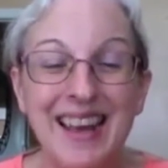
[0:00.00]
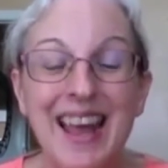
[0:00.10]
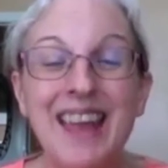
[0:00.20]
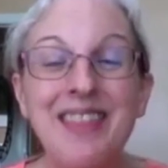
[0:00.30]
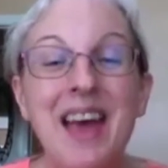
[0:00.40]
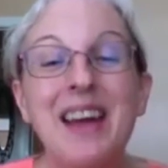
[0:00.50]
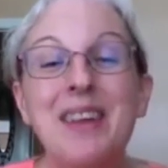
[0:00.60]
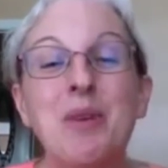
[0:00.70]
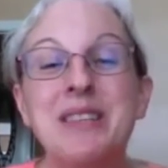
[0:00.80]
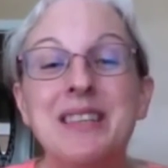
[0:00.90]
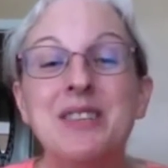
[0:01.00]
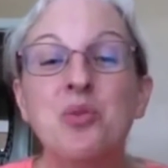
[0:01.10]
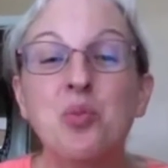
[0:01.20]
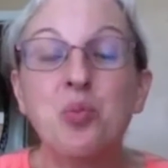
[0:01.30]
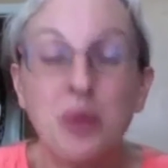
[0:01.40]
And that was his
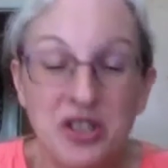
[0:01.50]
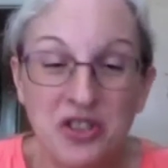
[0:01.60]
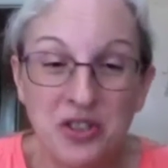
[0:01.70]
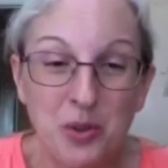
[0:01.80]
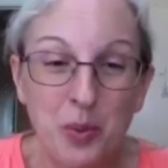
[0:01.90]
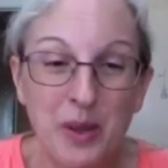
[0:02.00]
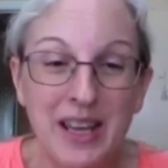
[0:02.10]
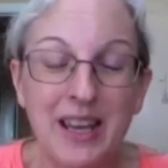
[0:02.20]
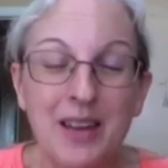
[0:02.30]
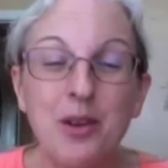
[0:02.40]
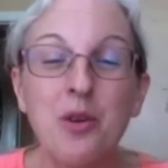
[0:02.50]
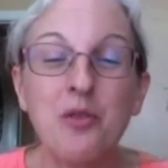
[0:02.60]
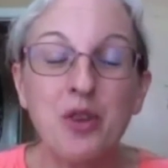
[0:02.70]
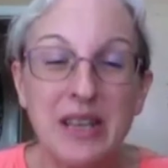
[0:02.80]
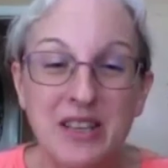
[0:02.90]
original plan
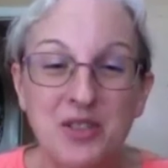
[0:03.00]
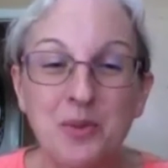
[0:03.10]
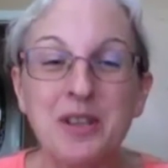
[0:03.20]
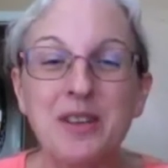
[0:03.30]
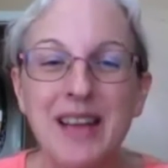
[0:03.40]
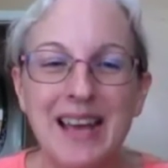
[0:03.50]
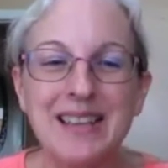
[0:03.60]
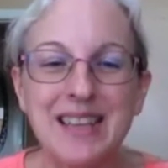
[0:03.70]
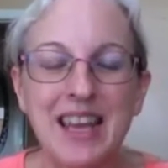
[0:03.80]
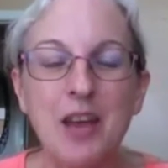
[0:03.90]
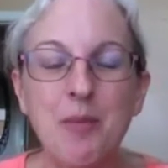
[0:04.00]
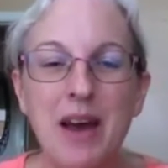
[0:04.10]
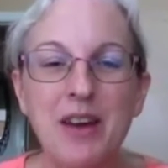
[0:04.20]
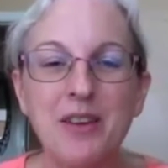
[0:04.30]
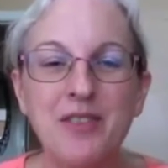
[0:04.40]
for Israel as they came
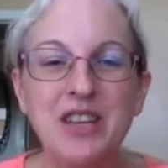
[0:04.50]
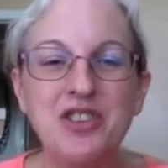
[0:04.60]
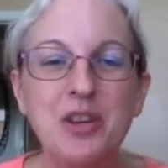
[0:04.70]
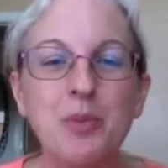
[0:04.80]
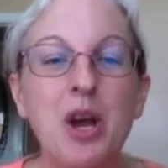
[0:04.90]
out of Egypt,